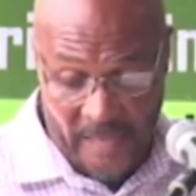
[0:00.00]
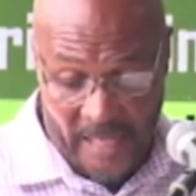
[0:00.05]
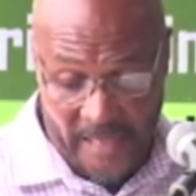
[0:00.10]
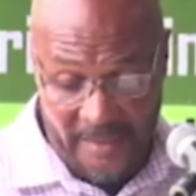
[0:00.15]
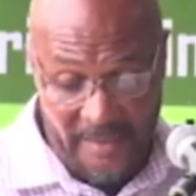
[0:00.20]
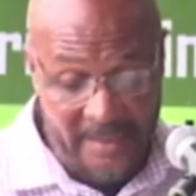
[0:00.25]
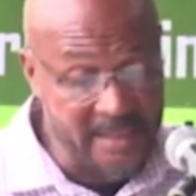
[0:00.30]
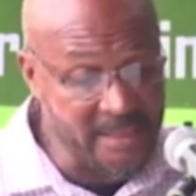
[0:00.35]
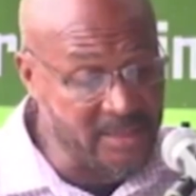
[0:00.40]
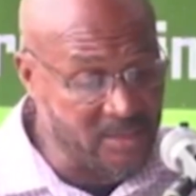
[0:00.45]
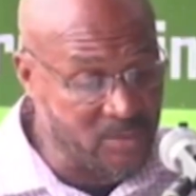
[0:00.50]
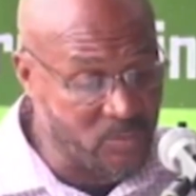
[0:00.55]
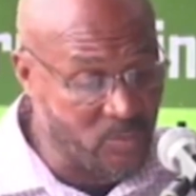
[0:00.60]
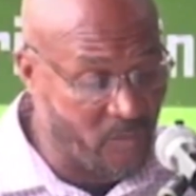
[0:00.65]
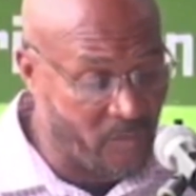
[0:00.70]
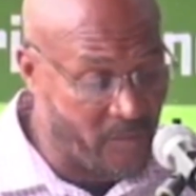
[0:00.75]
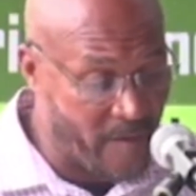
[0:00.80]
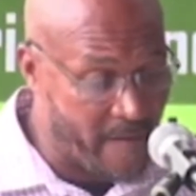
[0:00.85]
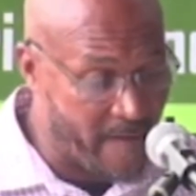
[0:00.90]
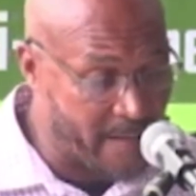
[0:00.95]
that these two
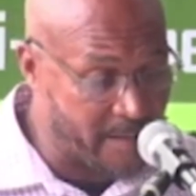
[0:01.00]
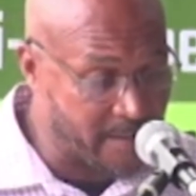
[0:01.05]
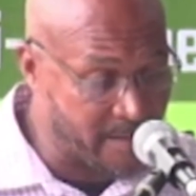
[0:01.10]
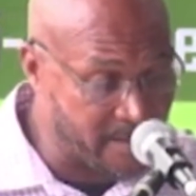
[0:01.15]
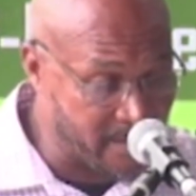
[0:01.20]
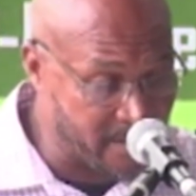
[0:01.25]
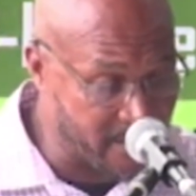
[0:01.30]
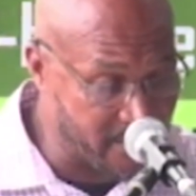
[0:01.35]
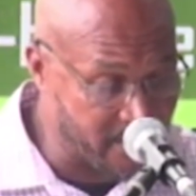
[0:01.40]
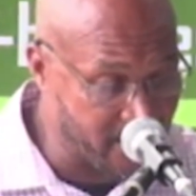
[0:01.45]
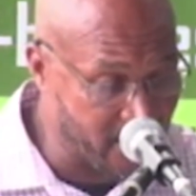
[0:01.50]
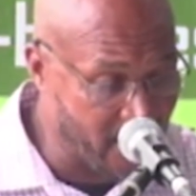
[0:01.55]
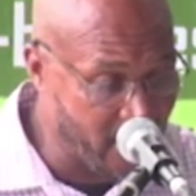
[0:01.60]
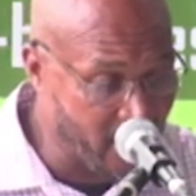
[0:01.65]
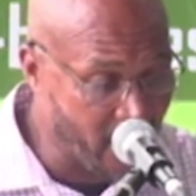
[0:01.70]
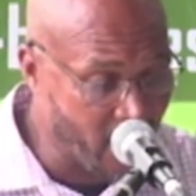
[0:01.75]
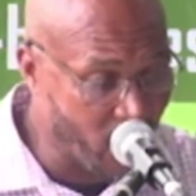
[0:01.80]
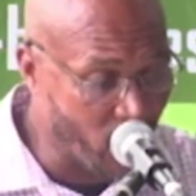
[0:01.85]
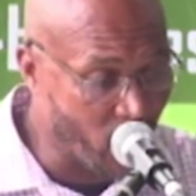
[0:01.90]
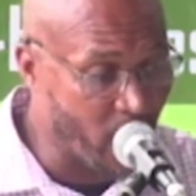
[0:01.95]
varieties
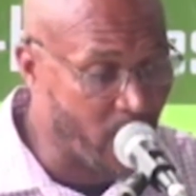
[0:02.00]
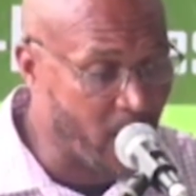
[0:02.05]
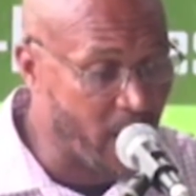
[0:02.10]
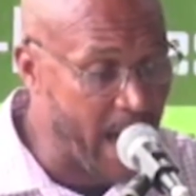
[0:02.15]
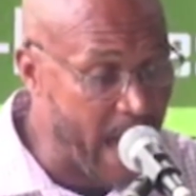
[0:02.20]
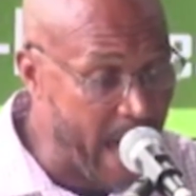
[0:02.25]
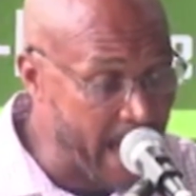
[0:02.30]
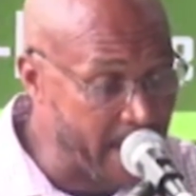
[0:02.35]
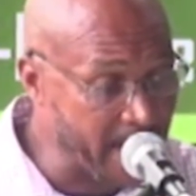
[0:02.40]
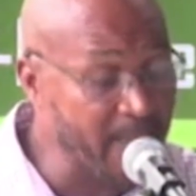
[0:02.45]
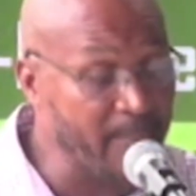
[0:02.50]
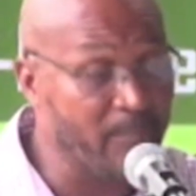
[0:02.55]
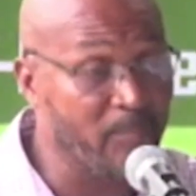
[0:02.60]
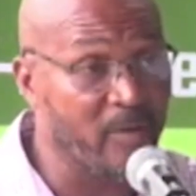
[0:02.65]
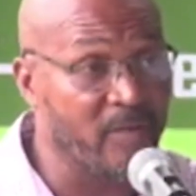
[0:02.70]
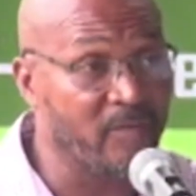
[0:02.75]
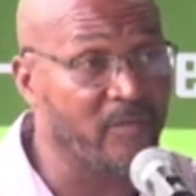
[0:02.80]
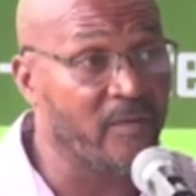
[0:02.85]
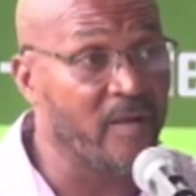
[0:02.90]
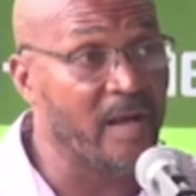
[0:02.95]
were highly
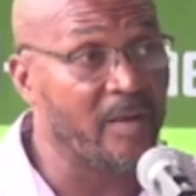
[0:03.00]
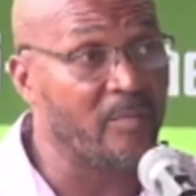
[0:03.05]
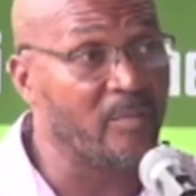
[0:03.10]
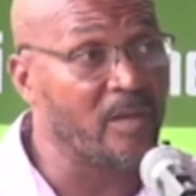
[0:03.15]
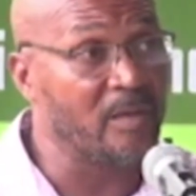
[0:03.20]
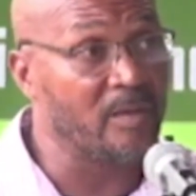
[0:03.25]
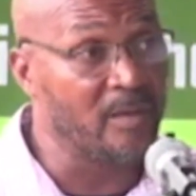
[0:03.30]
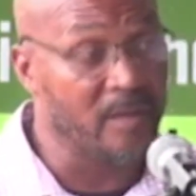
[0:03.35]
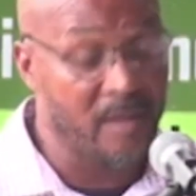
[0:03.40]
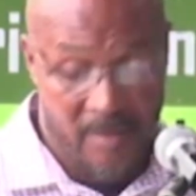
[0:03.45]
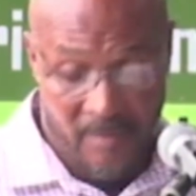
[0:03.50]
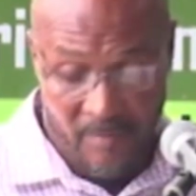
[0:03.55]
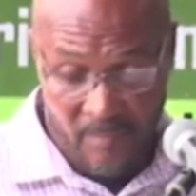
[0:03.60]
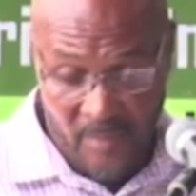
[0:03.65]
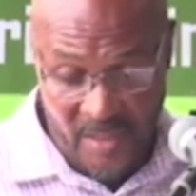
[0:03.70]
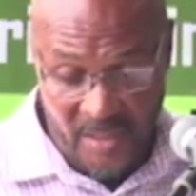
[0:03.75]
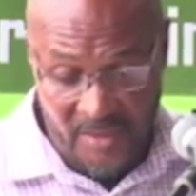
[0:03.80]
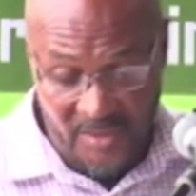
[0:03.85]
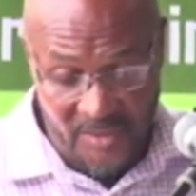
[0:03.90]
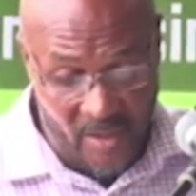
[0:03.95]
preferable
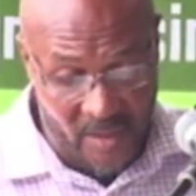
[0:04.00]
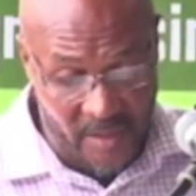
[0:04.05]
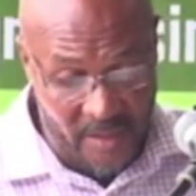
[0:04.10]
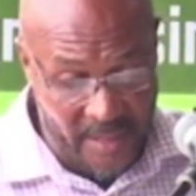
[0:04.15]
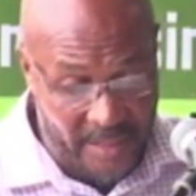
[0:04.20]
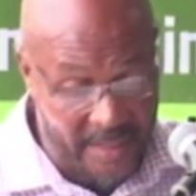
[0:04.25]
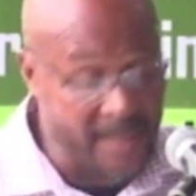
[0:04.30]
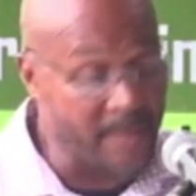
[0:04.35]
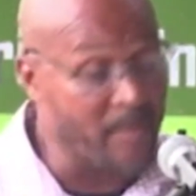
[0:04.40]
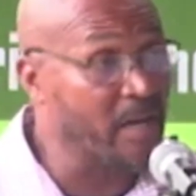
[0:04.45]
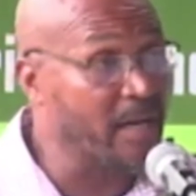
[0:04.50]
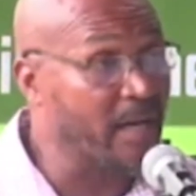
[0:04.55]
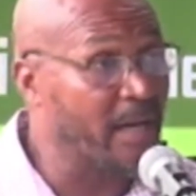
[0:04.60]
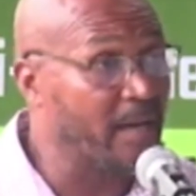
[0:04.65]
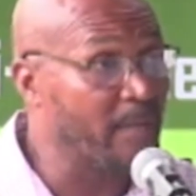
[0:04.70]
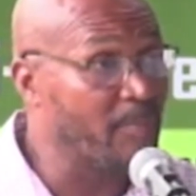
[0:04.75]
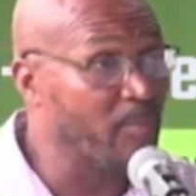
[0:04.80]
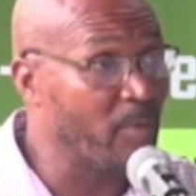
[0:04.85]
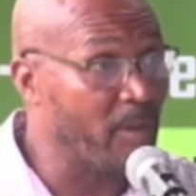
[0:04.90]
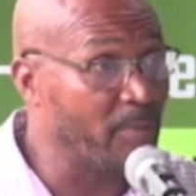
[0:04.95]
based on the
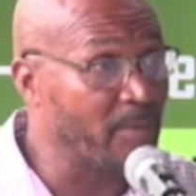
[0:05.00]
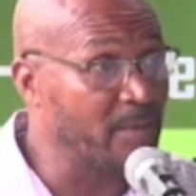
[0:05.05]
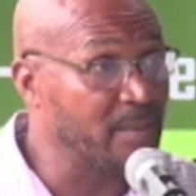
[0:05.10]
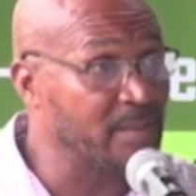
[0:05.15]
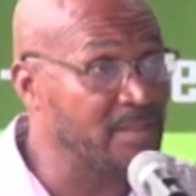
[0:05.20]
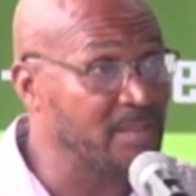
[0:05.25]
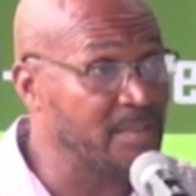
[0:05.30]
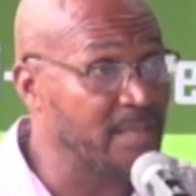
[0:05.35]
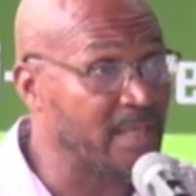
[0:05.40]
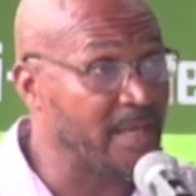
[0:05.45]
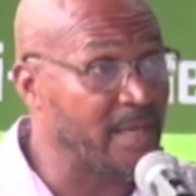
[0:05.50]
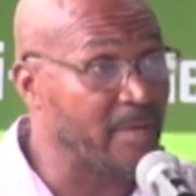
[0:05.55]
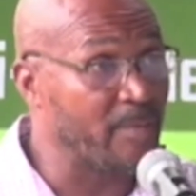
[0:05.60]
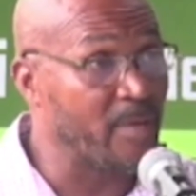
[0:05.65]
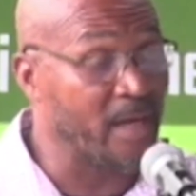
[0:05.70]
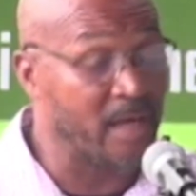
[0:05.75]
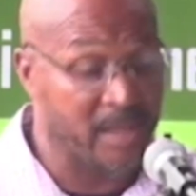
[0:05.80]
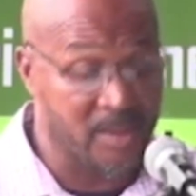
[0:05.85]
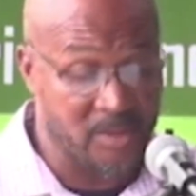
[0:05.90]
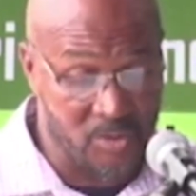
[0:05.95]
chemical properties, the
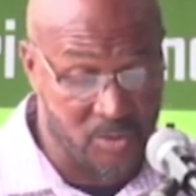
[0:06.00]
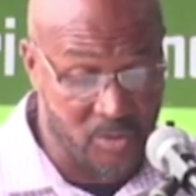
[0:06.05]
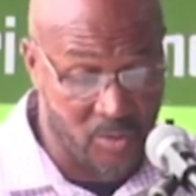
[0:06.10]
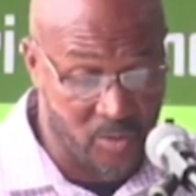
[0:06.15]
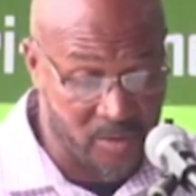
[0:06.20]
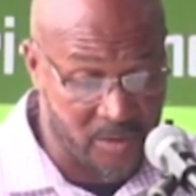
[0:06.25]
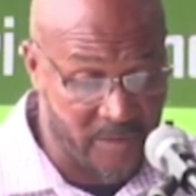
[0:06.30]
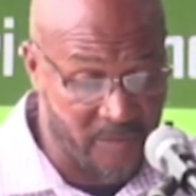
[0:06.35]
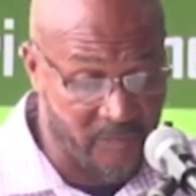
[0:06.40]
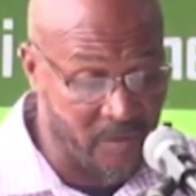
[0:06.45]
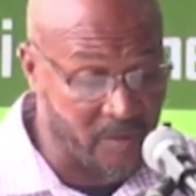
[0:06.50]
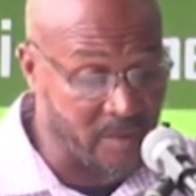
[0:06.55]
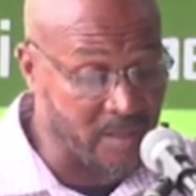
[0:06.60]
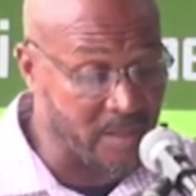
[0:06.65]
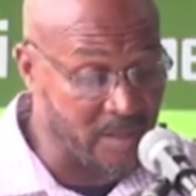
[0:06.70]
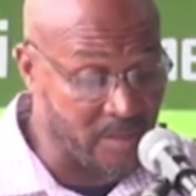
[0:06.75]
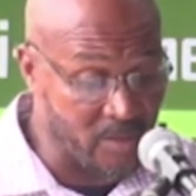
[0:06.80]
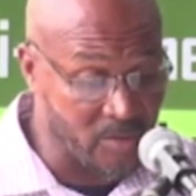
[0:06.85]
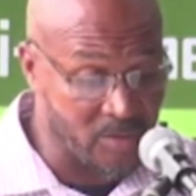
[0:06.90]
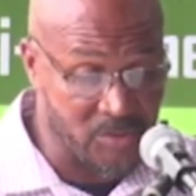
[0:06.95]
chemical structure for the
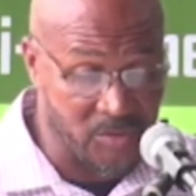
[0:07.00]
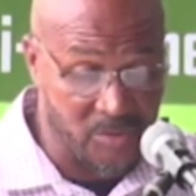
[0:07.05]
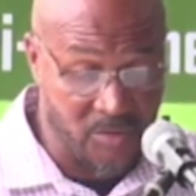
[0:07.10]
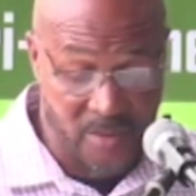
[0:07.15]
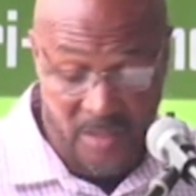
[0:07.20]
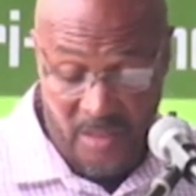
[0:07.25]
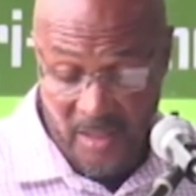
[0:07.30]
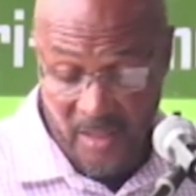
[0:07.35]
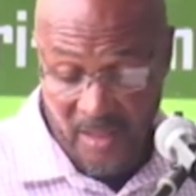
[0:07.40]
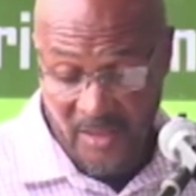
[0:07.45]
industry.